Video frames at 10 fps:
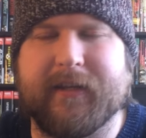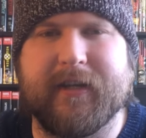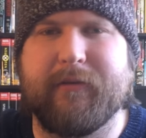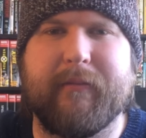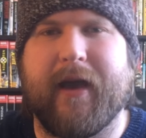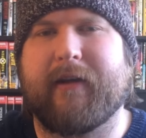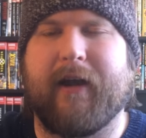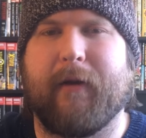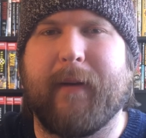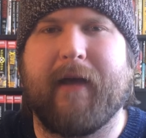It didn't
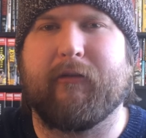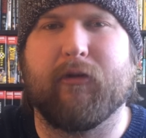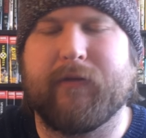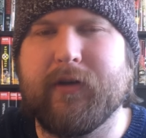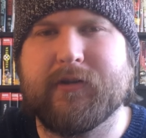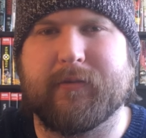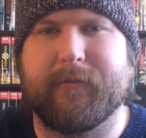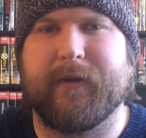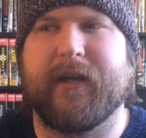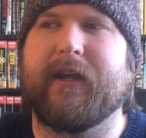matter how bad the reviews
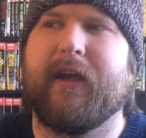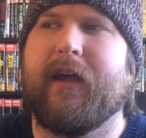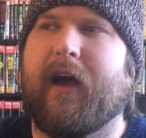would be.